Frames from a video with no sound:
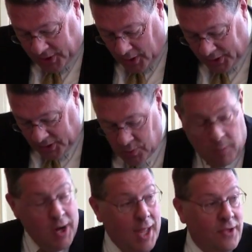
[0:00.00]
the
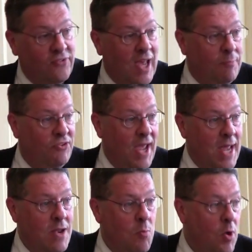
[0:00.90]
option of entering into
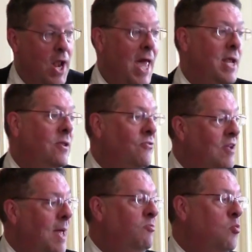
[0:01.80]
early agreements on
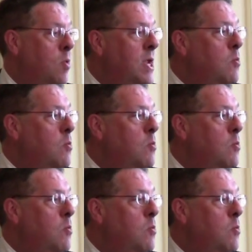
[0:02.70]
malpractice